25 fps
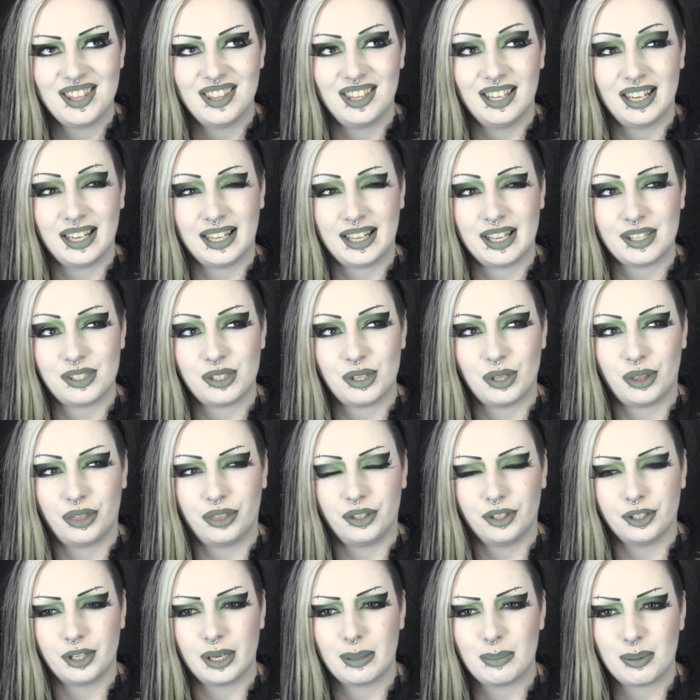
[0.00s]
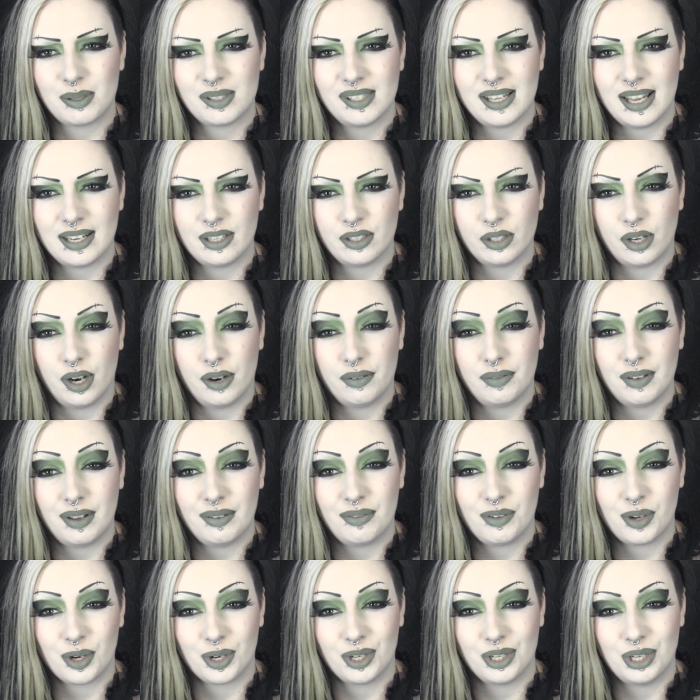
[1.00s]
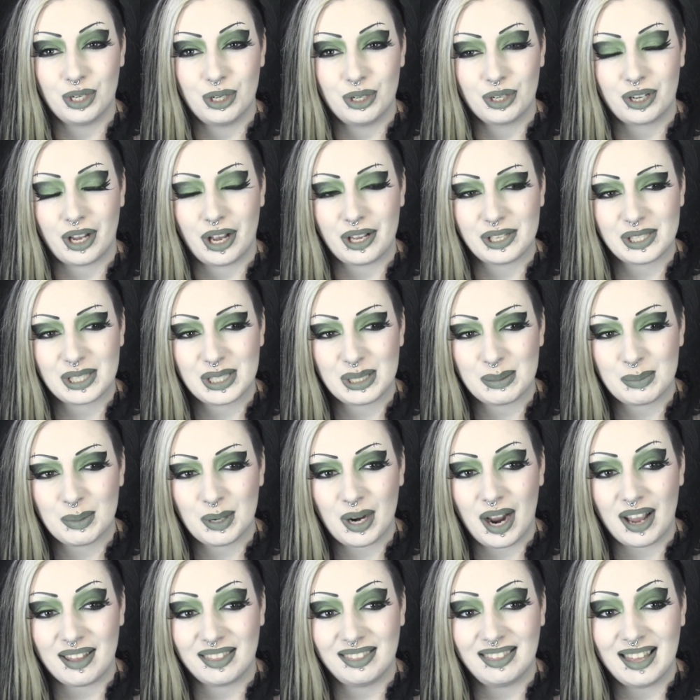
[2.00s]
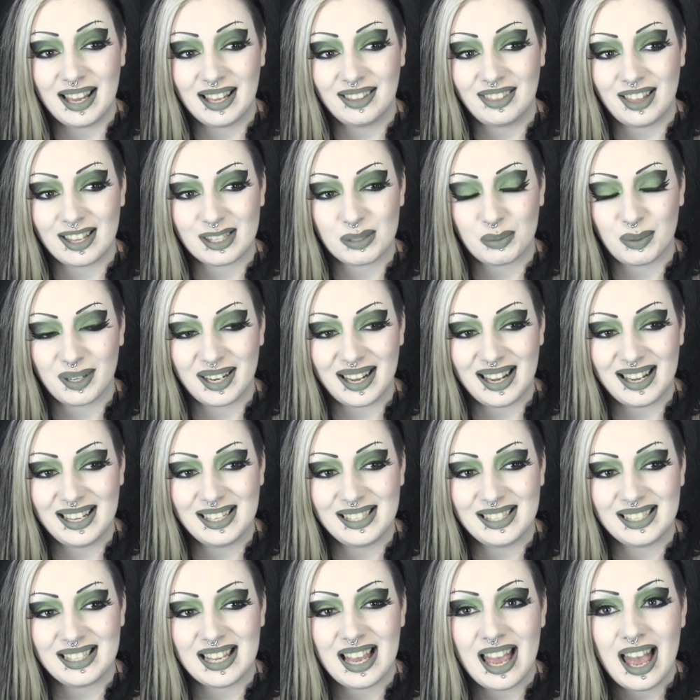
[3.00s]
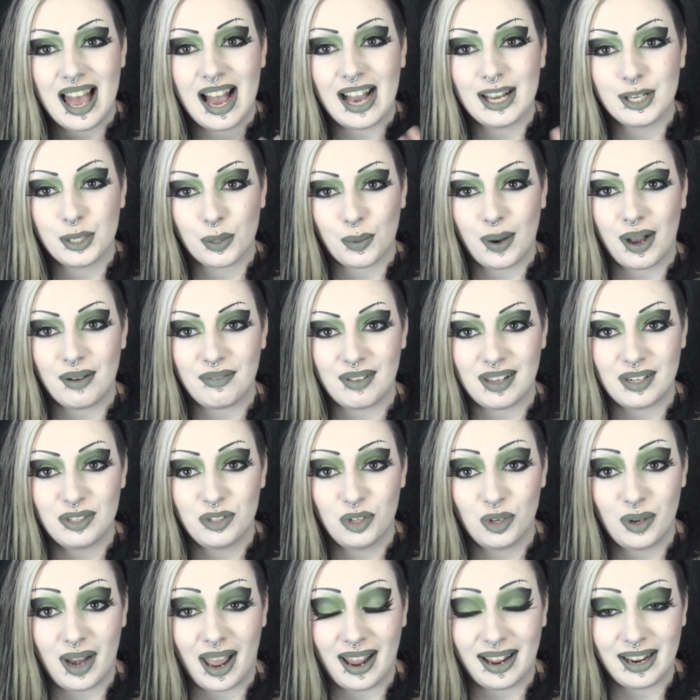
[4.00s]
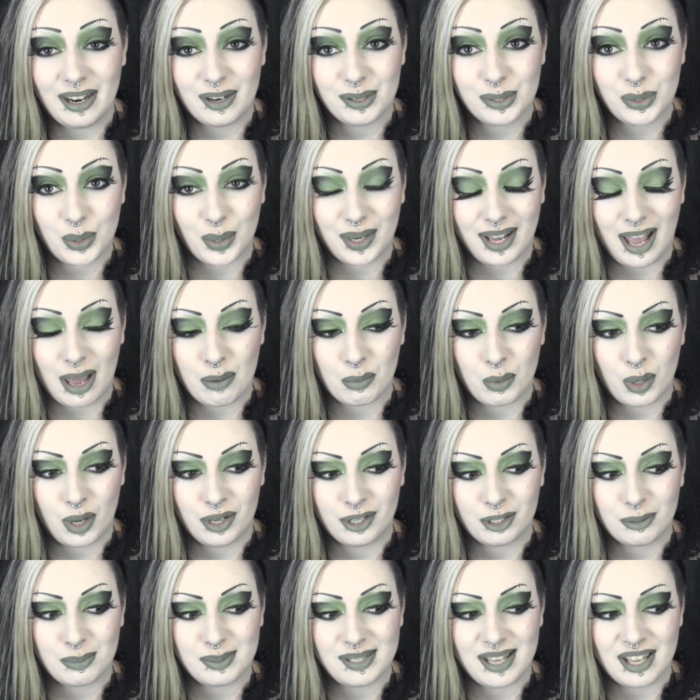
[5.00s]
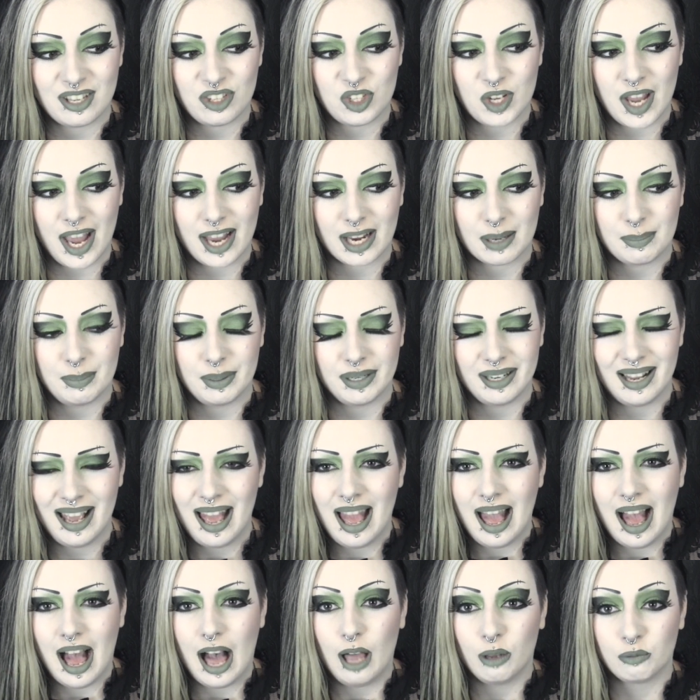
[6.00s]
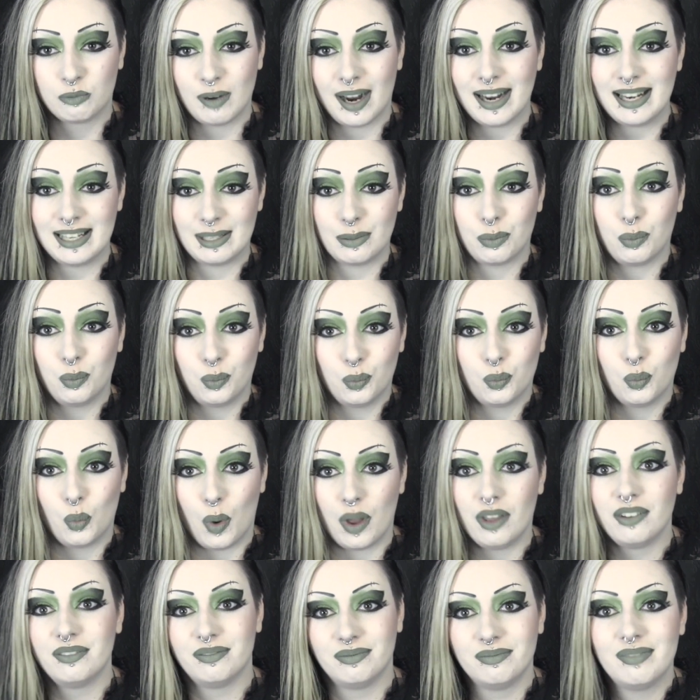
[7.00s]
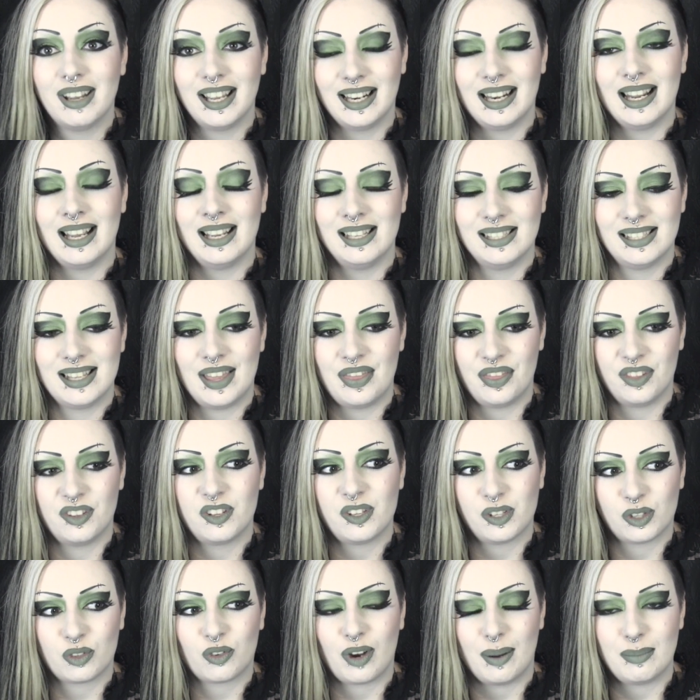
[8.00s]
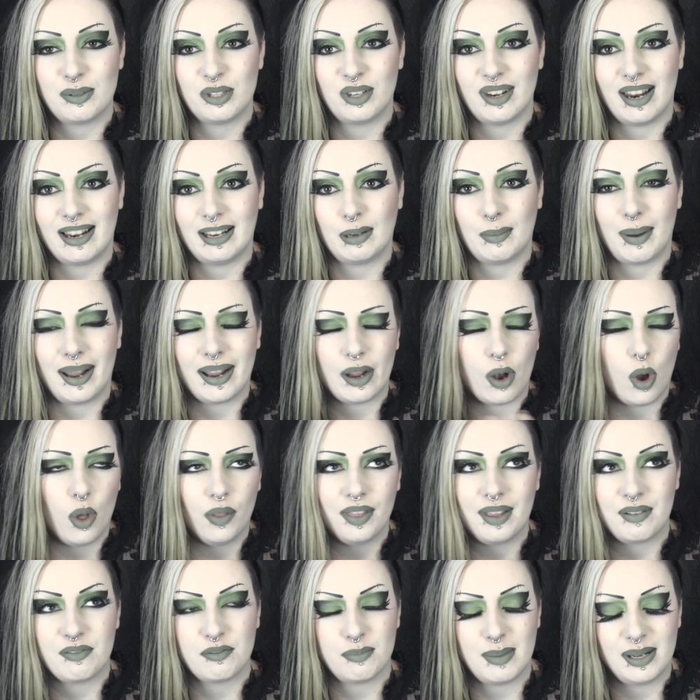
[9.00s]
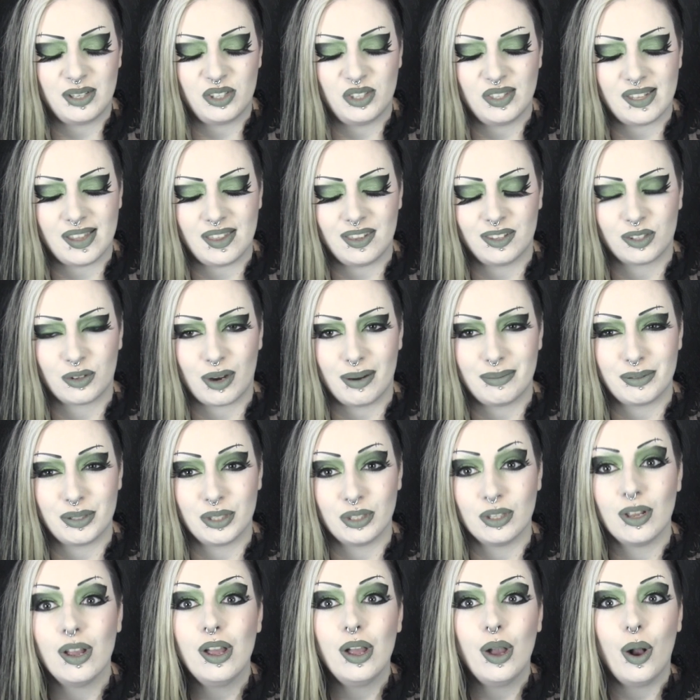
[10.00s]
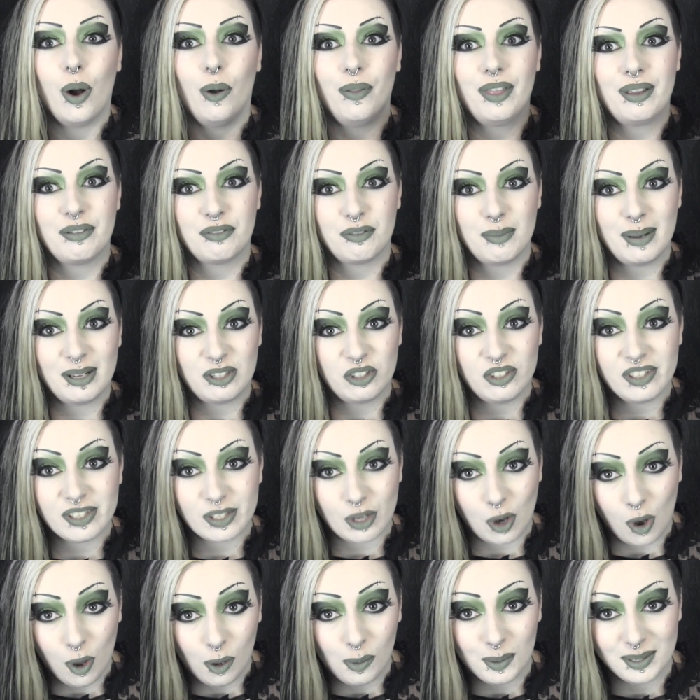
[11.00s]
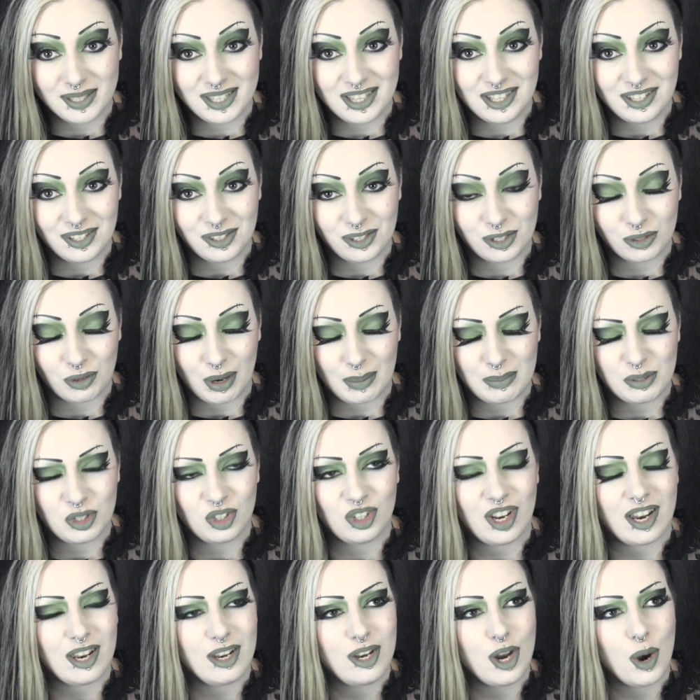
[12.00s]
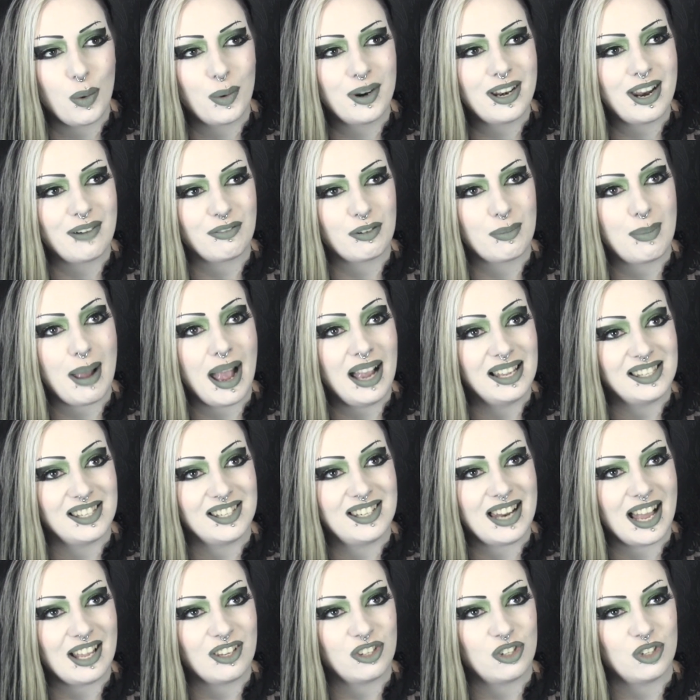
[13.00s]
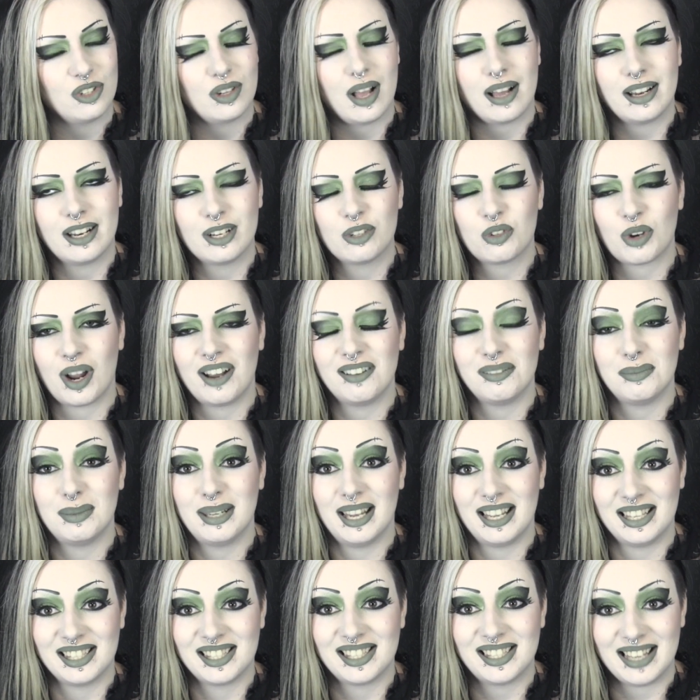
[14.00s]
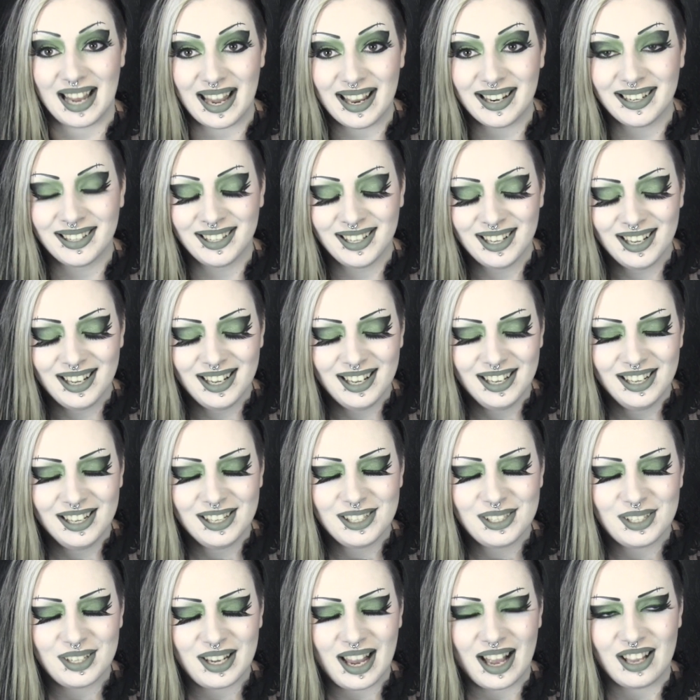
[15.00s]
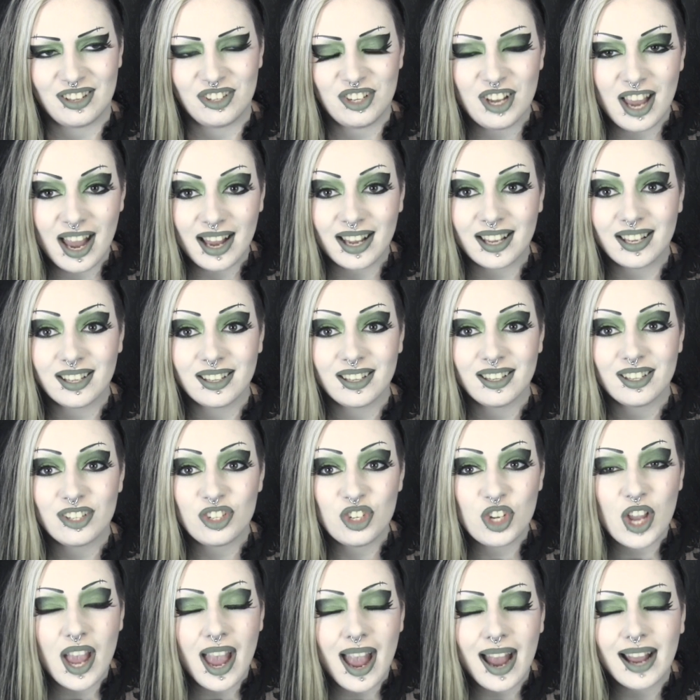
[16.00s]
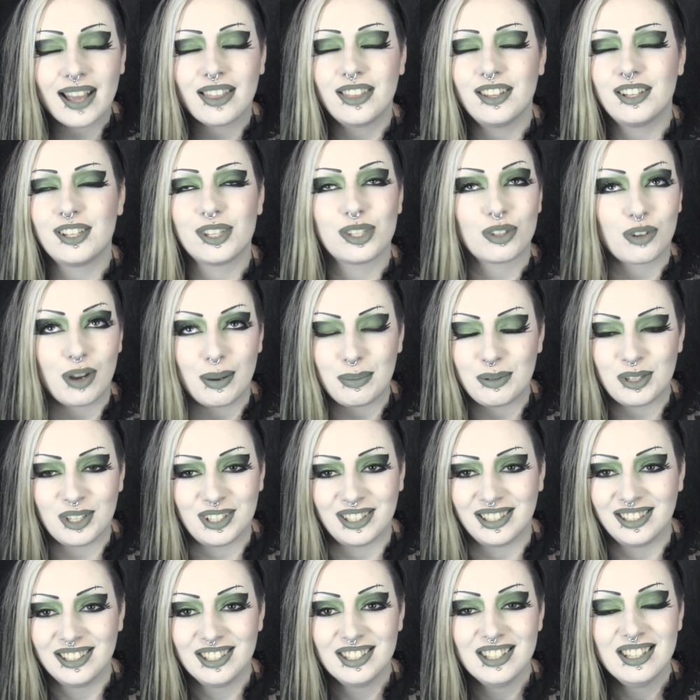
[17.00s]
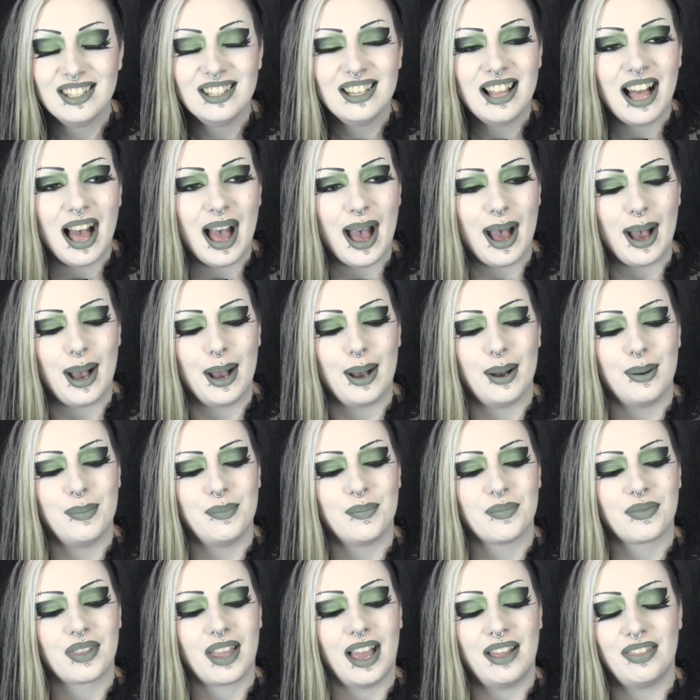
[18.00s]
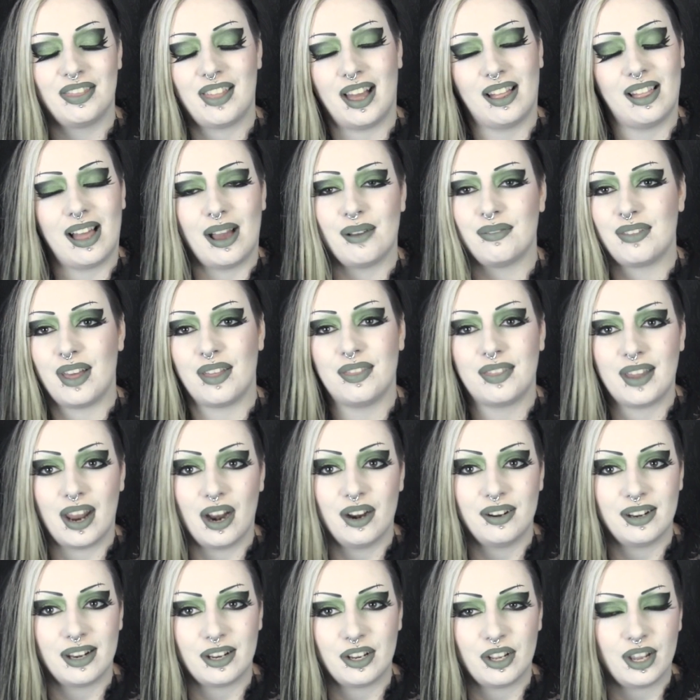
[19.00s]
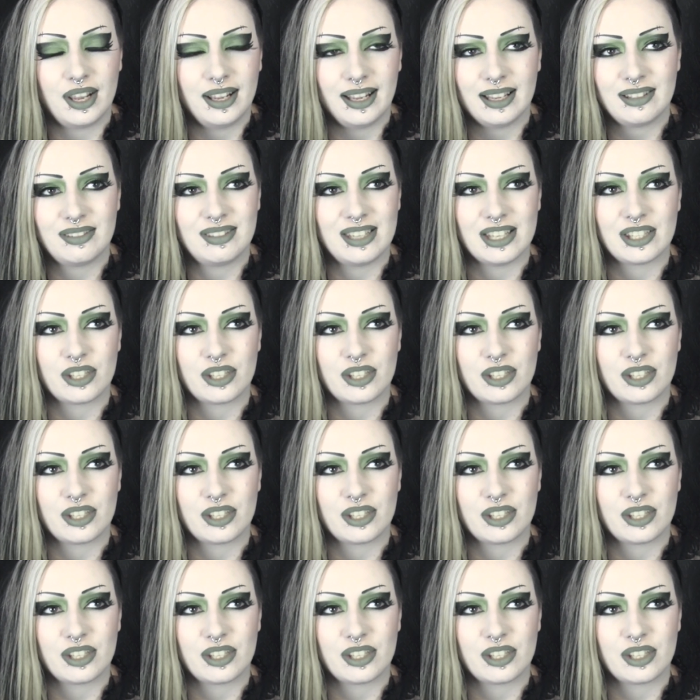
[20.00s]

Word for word: that it gets you 30% off if you're a new customer. I think that's what it is. I don't have internet here, so I can't 100% check, but I'll write what it is in the description anyway. All the information's in the description. All the information is always in the description, and no one ever pays attention, and it drives me insane. So yeah, check the description. And they'll have that there, and you can get a